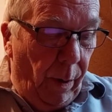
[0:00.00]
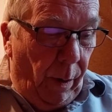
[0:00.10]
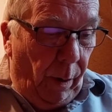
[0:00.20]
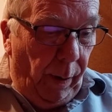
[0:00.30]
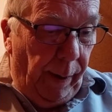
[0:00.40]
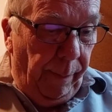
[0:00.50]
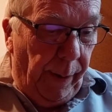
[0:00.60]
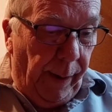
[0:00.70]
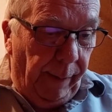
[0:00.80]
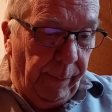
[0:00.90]
I am
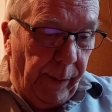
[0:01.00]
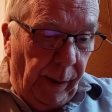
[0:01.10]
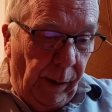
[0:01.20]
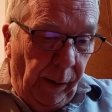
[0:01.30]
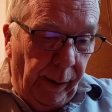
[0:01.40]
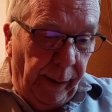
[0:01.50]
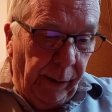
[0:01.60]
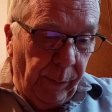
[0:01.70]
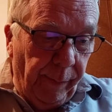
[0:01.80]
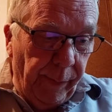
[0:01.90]
perhaps unlikely
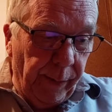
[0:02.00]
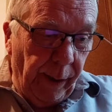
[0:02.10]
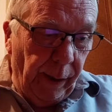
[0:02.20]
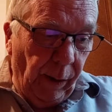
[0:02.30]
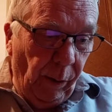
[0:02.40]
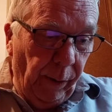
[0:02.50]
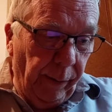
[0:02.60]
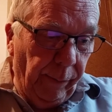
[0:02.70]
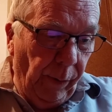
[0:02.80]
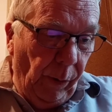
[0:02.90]
to ever see a
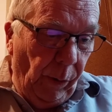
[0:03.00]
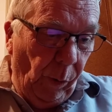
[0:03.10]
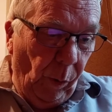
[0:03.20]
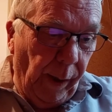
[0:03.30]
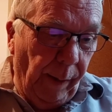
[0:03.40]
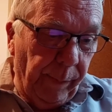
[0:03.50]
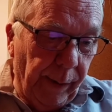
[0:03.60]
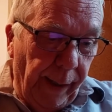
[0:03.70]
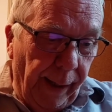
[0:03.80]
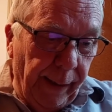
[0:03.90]
live or come to
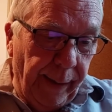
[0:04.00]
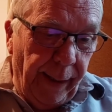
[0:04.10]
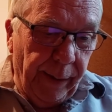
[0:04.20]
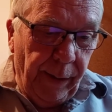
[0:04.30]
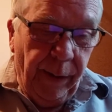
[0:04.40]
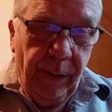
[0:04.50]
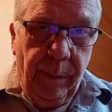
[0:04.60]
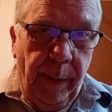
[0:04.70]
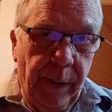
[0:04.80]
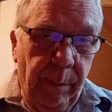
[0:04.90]
that dead
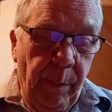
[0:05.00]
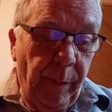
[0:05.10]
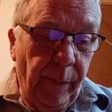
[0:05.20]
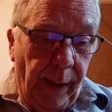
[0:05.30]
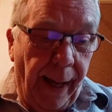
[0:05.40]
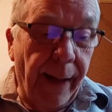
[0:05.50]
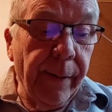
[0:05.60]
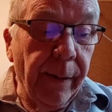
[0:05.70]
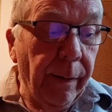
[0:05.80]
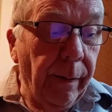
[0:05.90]
specimen of the
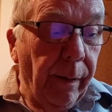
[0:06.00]
latter